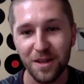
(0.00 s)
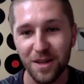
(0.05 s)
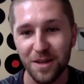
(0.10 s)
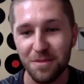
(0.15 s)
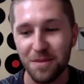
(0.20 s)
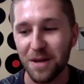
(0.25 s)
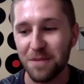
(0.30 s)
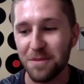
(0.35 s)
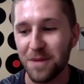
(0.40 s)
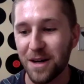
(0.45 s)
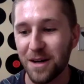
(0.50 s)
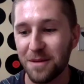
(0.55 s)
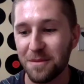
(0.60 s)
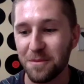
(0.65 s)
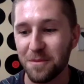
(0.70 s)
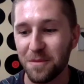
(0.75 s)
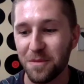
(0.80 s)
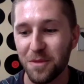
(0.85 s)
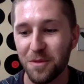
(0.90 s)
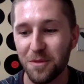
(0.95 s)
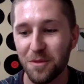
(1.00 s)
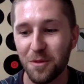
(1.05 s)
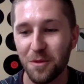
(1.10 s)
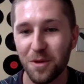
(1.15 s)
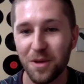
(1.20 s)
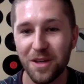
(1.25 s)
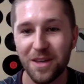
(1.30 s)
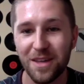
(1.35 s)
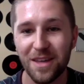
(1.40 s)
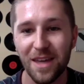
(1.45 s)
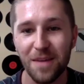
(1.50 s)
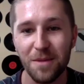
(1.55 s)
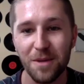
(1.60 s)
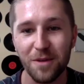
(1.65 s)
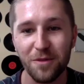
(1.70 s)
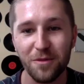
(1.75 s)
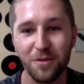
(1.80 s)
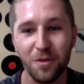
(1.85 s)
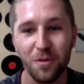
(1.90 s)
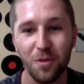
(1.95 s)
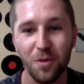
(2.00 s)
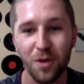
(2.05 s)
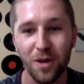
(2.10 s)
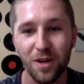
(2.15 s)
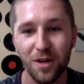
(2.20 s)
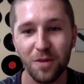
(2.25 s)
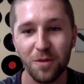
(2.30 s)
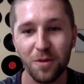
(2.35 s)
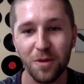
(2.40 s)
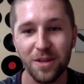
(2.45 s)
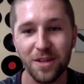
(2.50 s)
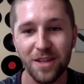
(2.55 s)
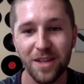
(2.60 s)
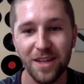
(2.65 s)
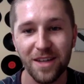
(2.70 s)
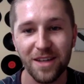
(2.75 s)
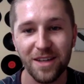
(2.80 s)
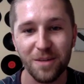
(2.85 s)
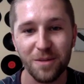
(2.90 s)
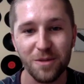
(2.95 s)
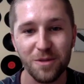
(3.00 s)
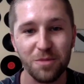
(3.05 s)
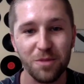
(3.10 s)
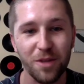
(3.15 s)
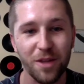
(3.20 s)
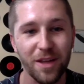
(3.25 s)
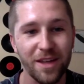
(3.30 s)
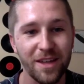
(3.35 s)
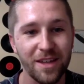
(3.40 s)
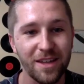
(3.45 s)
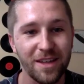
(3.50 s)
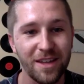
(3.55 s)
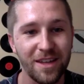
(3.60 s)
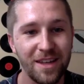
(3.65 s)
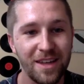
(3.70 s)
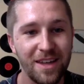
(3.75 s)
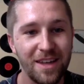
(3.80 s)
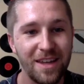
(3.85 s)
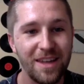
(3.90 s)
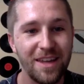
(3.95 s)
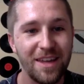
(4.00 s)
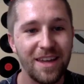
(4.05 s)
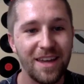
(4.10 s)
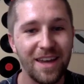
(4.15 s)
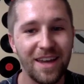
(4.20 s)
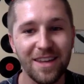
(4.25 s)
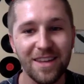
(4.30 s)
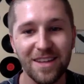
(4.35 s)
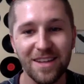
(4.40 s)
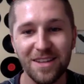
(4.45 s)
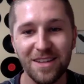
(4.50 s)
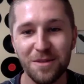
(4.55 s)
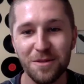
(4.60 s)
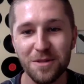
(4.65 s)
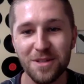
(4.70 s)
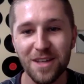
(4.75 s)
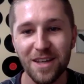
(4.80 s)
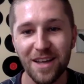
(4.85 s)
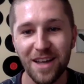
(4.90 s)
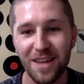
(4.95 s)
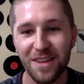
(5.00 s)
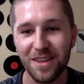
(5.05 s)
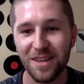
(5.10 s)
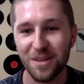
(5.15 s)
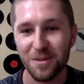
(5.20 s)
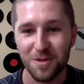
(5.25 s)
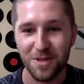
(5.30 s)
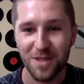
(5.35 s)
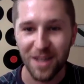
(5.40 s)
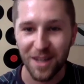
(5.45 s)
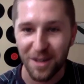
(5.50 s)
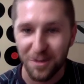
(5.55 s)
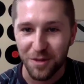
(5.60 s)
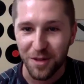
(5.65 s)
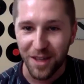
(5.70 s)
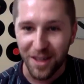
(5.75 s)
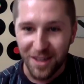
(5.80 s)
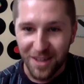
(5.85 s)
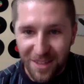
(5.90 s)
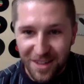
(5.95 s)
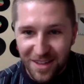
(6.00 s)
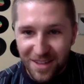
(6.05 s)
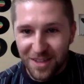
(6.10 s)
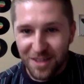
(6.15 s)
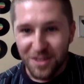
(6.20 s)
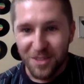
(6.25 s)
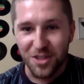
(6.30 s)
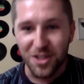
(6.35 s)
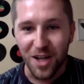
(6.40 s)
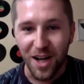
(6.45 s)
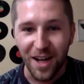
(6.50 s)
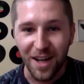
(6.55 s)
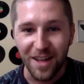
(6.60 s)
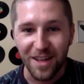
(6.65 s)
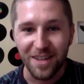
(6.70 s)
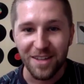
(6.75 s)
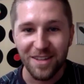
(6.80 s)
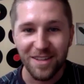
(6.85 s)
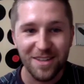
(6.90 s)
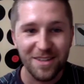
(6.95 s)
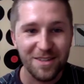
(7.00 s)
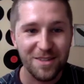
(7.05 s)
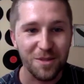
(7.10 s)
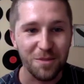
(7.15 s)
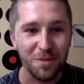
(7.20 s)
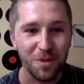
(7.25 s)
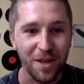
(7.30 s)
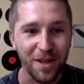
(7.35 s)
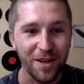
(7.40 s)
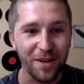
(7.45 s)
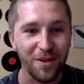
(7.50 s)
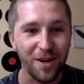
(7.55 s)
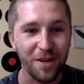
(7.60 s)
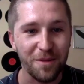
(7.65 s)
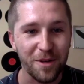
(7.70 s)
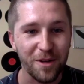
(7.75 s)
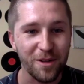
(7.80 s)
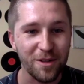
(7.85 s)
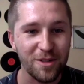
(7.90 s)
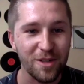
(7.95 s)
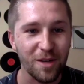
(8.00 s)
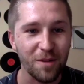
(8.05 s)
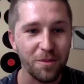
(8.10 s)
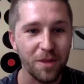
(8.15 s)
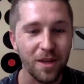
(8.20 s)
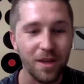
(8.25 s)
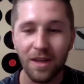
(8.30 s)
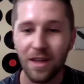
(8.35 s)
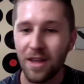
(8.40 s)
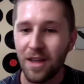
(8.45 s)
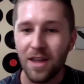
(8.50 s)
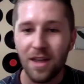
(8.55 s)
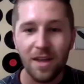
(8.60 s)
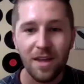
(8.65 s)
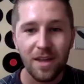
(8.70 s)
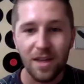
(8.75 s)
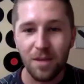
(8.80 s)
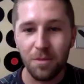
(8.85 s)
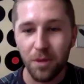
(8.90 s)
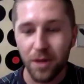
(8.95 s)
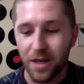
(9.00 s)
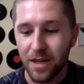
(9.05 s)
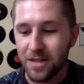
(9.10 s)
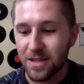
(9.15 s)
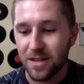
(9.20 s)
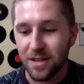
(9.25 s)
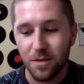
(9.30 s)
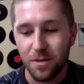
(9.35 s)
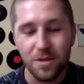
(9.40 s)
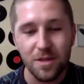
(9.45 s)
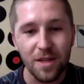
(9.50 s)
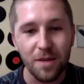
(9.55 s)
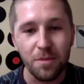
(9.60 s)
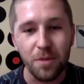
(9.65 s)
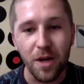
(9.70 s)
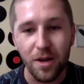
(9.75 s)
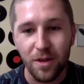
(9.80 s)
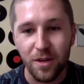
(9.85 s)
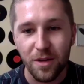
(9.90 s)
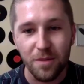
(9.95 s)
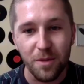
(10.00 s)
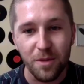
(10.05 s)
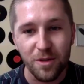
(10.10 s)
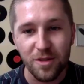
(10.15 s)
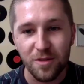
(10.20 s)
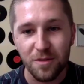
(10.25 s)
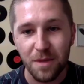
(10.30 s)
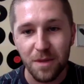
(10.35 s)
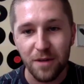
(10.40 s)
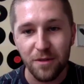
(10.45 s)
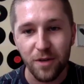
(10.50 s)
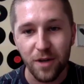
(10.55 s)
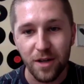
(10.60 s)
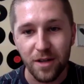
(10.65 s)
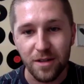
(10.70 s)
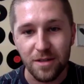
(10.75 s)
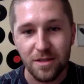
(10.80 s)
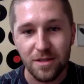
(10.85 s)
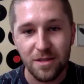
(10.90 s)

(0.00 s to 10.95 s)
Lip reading: Like, my mom came in from work one day, and he was playing, and then he was like, I think he was kind of like shy to play around me or something. Yeah. He plays, and he was like better than most of my friends.